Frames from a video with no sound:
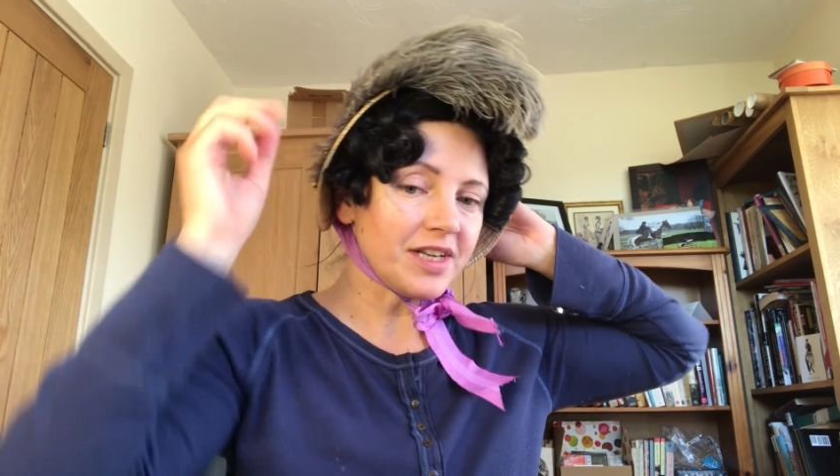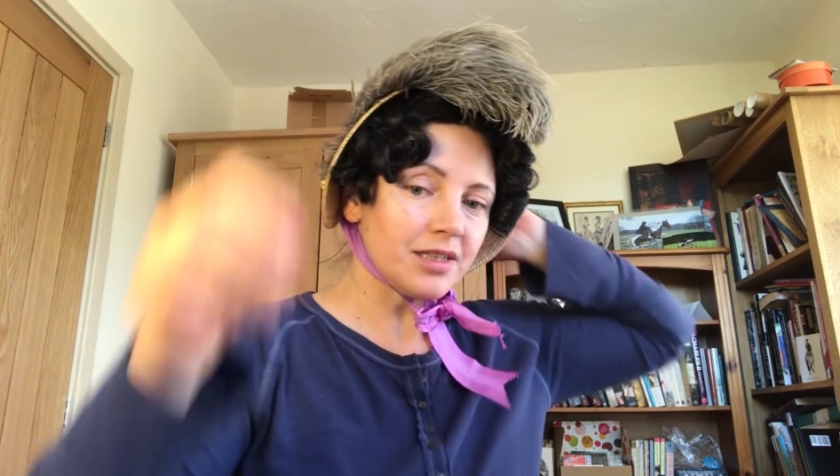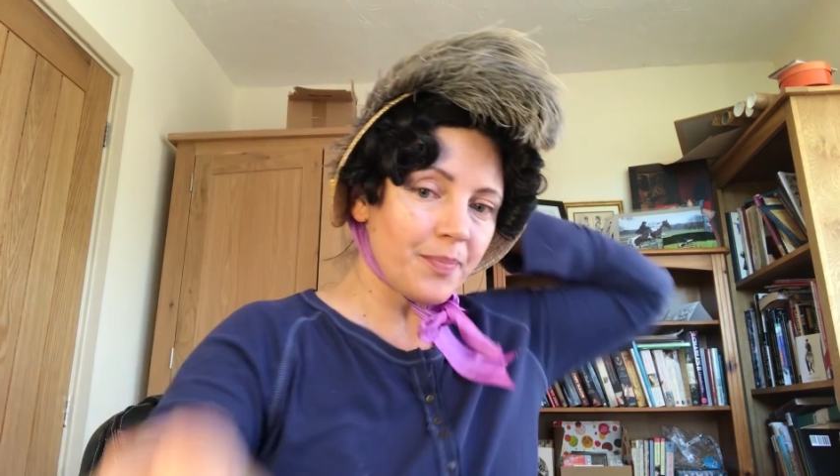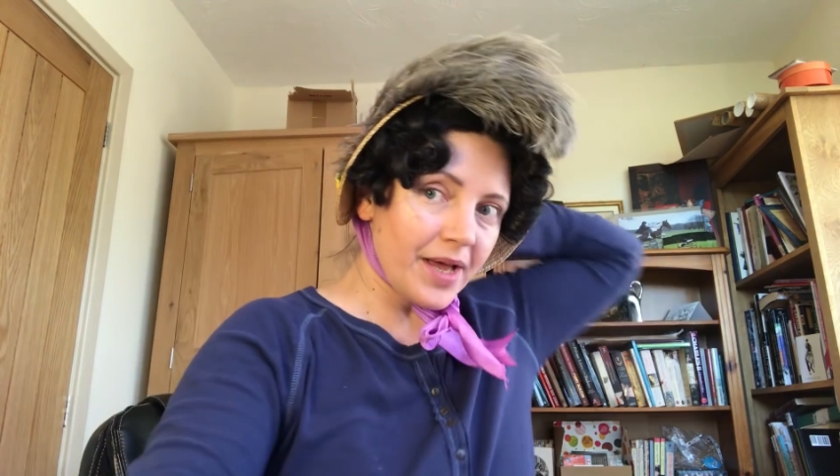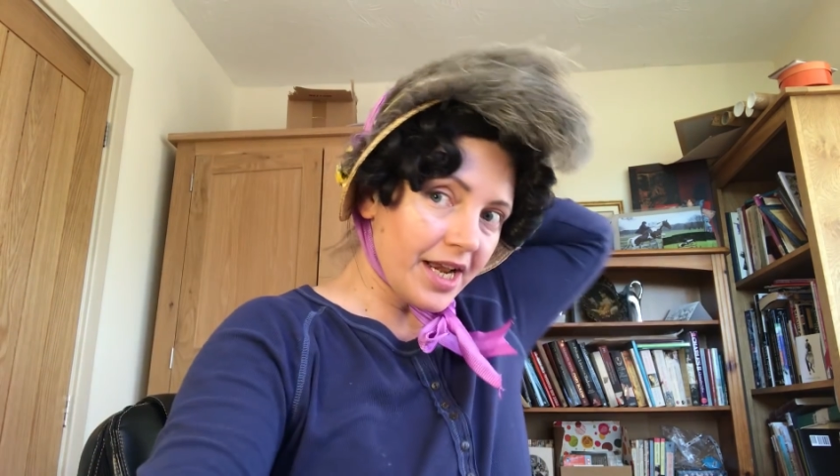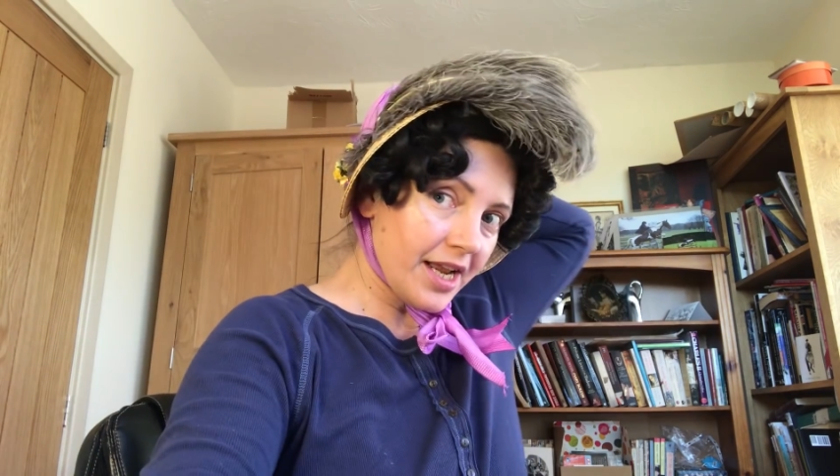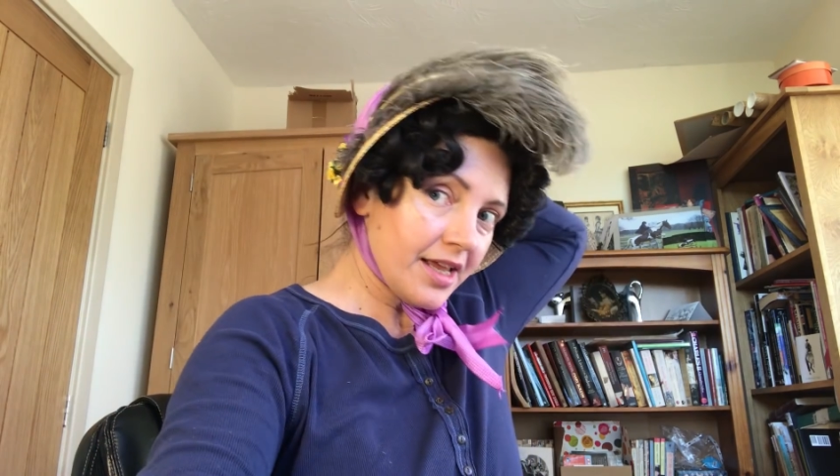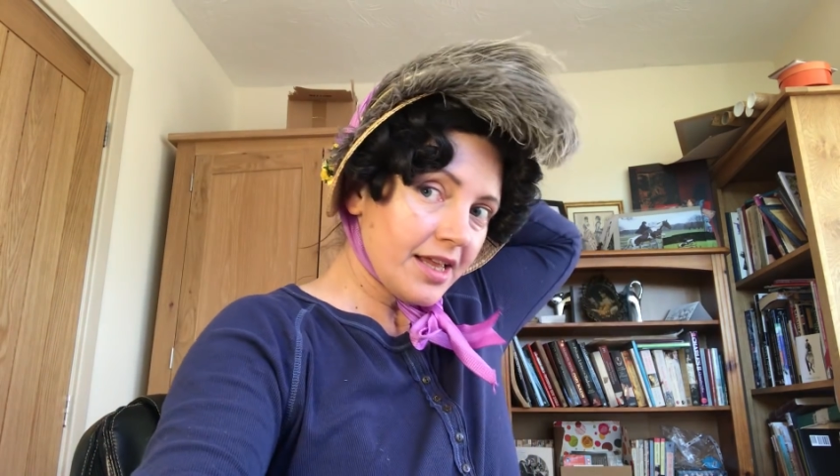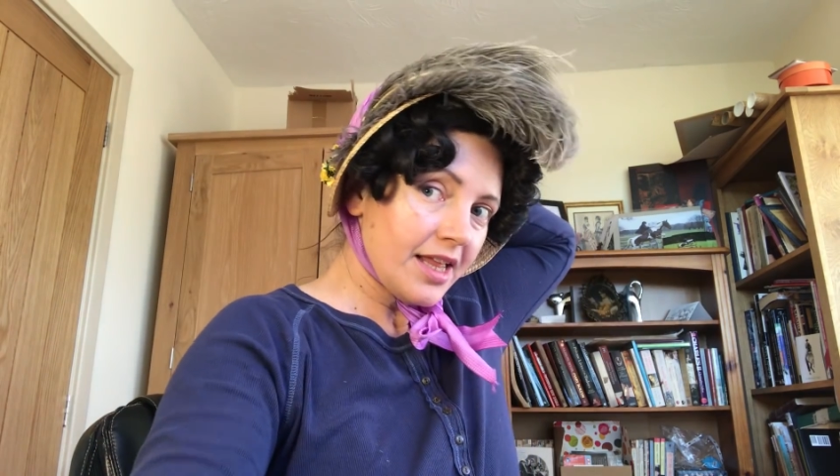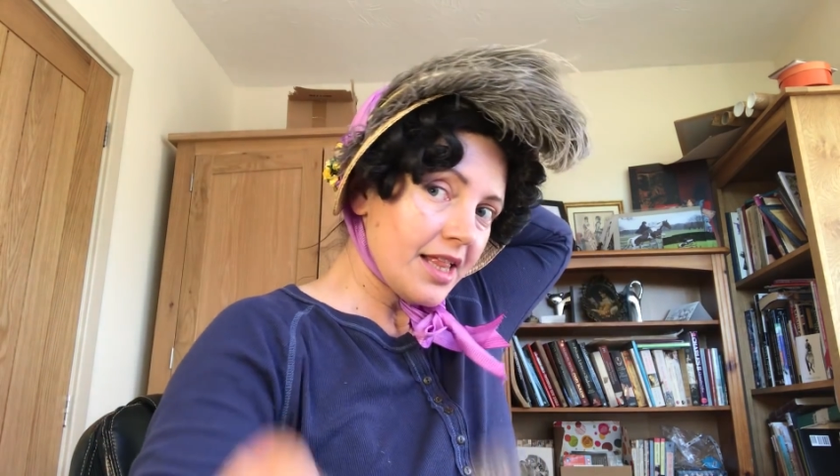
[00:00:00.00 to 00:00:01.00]
little pin
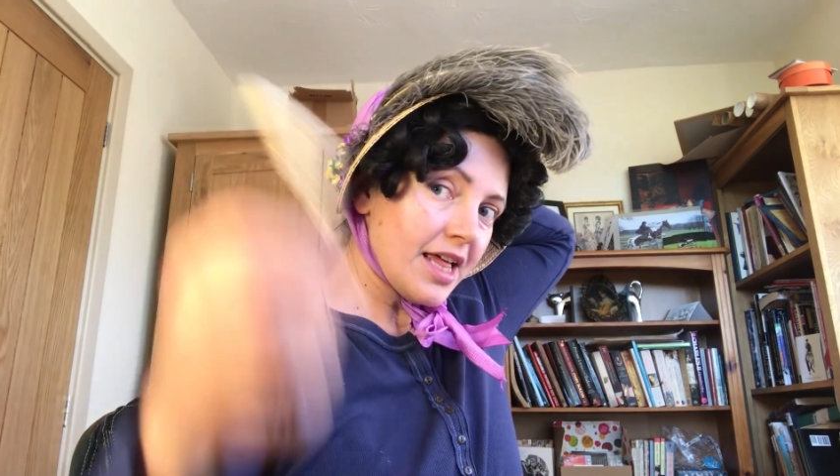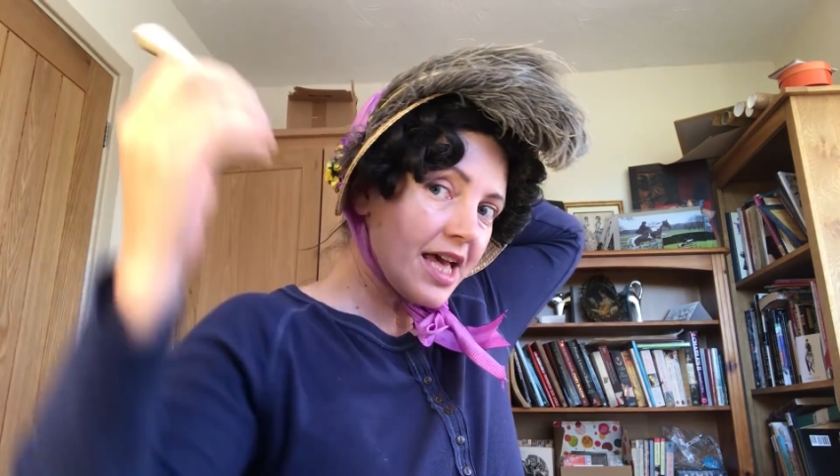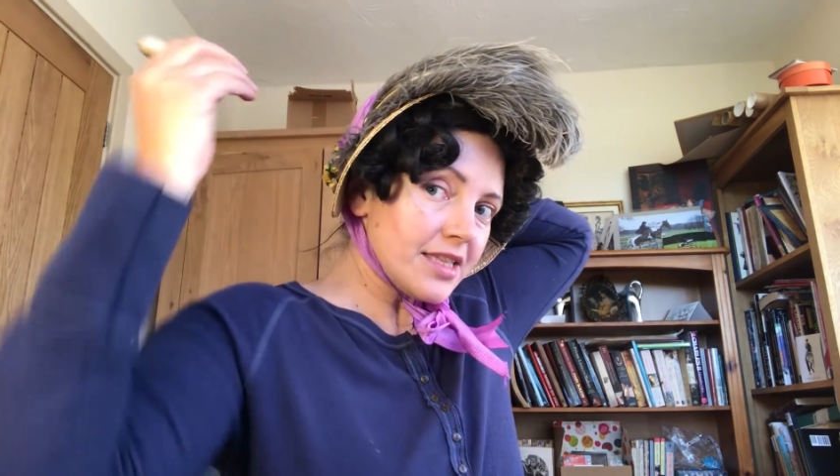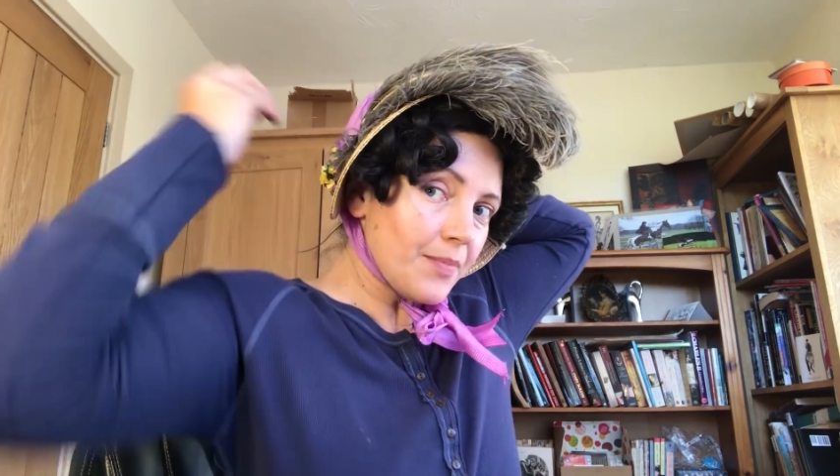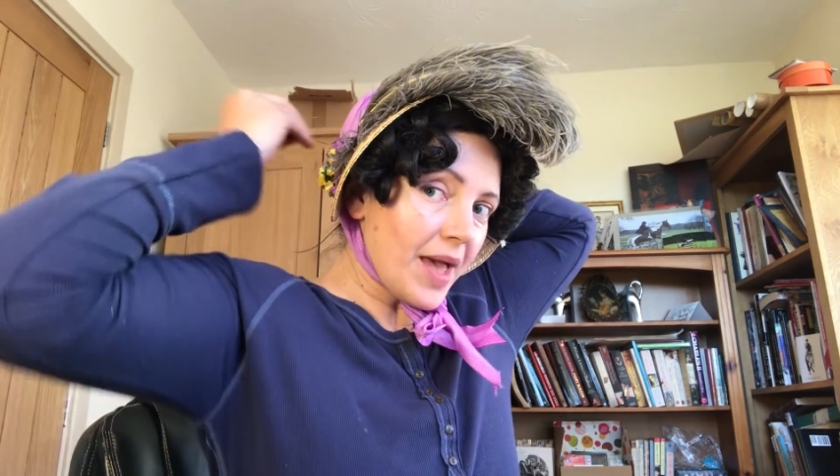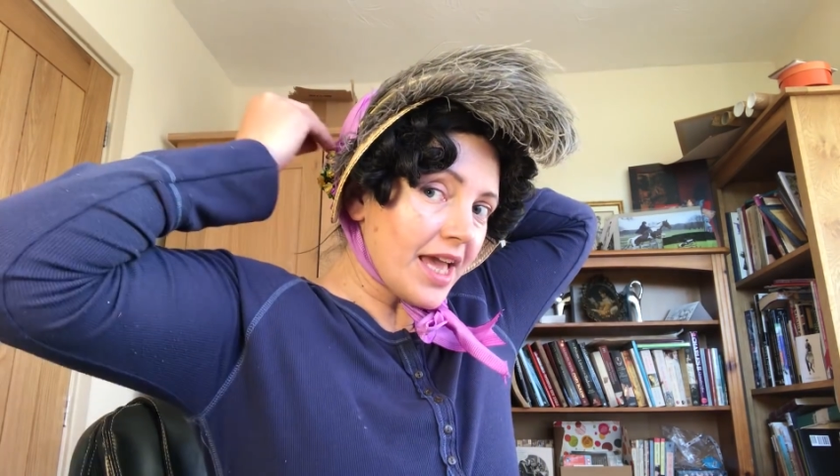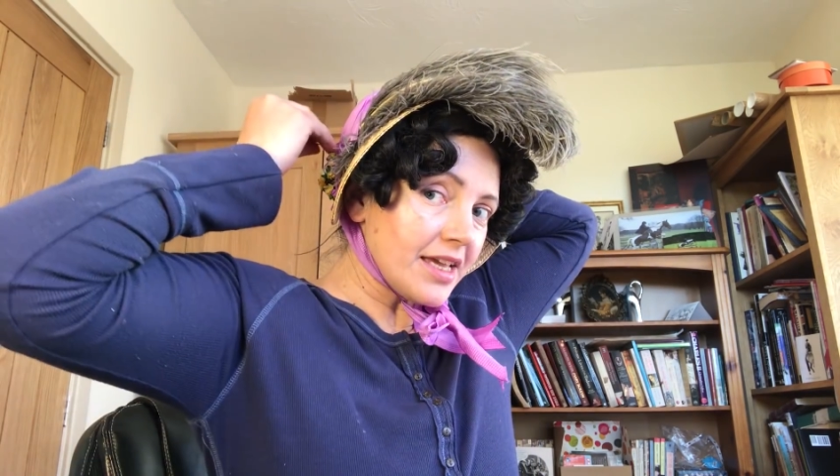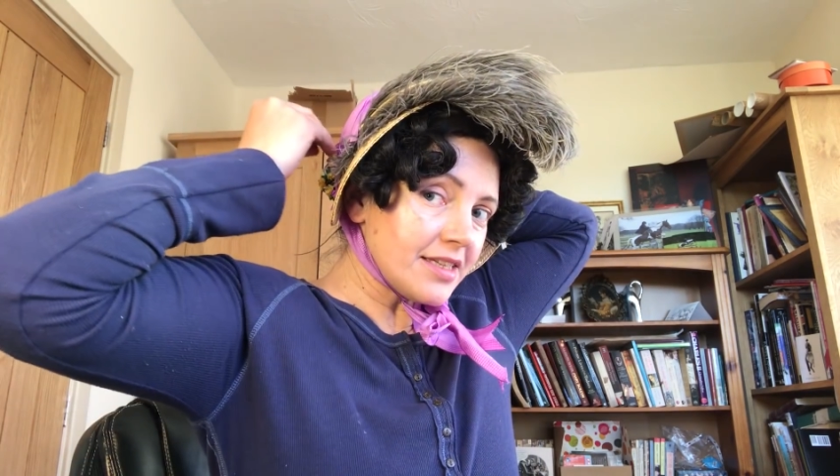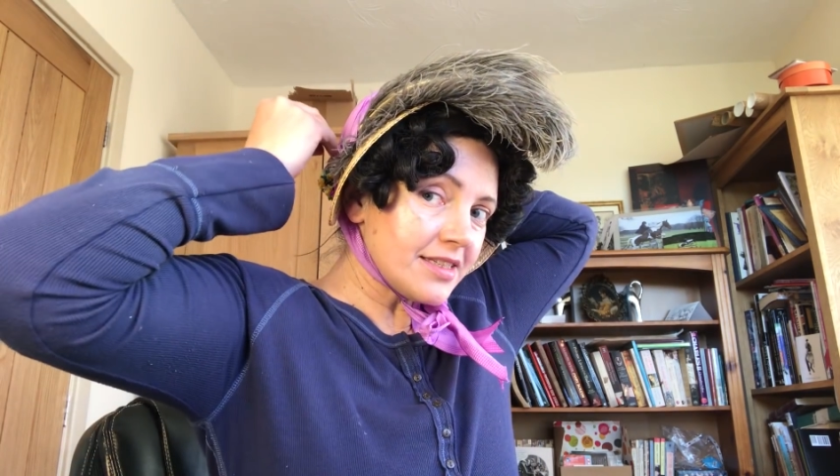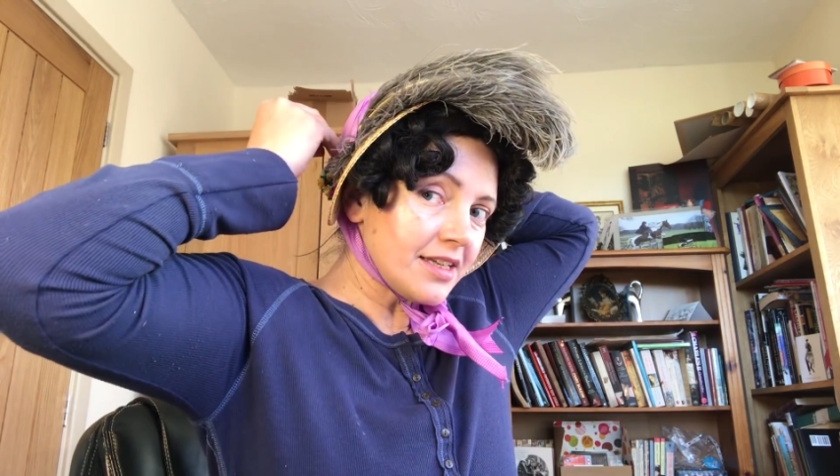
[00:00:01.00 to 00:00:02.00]
at the
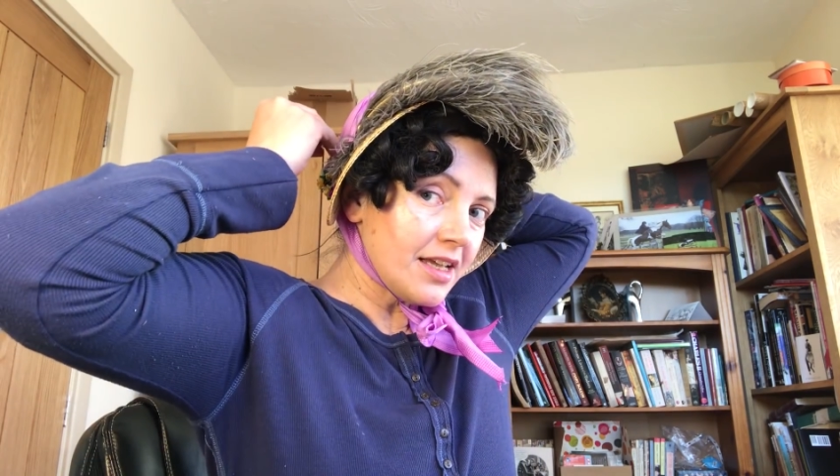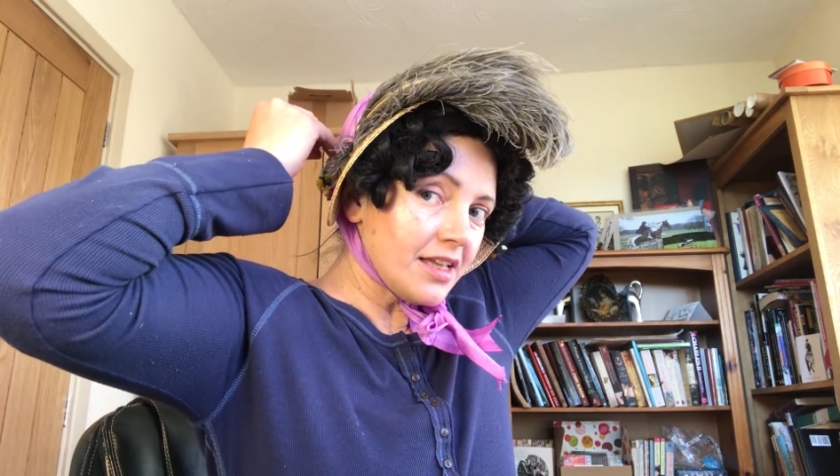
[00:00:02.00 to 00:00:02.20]
base.